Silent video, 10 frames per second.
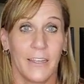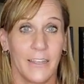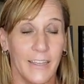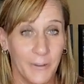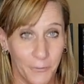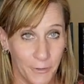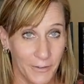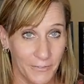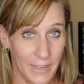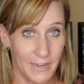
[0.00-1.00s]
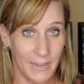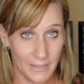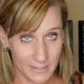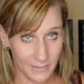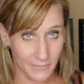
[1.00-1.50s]
Get rid of that
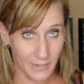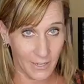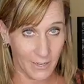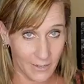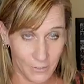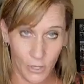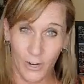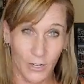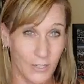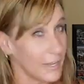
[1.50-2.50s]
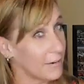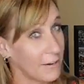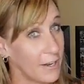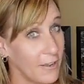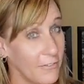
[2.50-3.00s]
negativity. It's hard to get
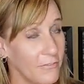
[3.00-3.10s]
rid of.